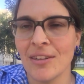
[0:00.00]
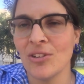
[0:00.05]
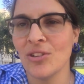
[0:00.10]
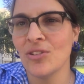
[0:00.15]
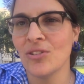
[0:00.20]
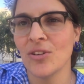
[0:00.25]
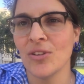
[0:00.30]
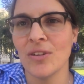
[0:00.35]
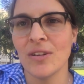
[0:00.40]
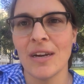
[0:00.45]
There's
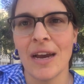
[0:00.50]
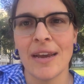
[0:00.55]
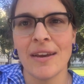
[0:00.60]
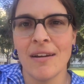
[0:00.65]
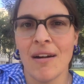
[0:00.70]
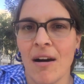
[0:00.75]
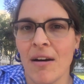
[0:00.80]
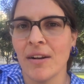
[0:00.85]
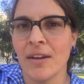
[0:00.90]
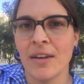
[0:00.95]
certain
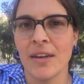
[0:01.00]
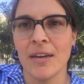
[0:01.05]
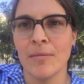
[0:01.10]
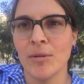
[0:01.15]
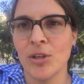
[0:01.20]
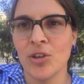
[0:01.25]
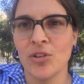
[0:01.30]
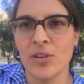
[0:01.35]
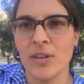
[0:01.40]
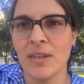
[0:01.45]
iconic
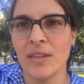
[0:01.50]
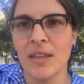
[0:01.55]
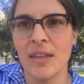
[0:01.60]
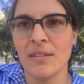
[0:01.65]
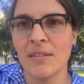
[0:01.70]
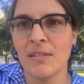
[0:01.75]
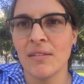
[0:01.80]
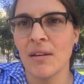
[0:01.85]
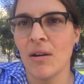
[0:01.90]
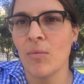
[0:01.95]
imagery
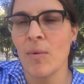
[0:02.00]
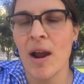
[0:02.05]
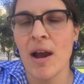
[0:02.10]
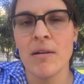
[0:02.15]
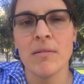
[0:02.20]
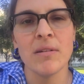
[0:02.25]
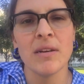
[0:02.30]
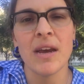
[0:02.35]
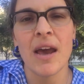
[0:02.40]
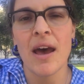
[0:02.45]
that's
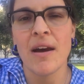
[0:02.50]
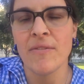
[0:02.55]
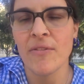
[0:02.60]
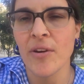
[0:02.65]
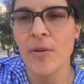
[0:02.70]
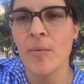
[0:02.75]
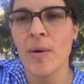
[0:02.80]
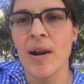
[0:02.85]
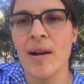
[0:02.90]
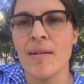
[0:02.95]
around
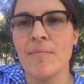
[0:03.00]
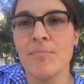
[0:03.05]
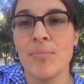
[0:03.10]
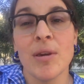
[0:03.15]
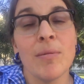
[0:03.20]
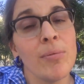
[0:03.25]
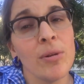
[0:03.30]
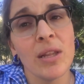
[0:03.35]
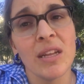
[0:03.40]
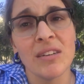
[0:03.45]
everywhere and
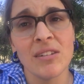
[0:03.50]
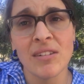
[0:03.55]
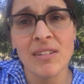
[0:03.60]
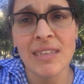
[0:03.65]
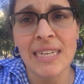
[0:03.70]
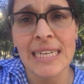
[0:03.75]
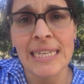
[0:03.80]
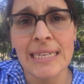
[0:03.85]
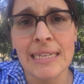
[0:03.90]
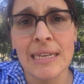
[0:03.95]
people
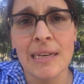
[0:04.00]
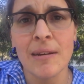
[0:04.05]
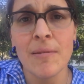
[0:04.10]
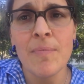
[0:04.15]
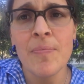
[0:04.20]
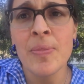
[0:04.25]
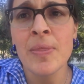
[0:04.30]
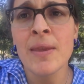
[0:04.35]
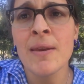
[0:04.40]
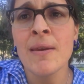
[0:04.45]
understand it.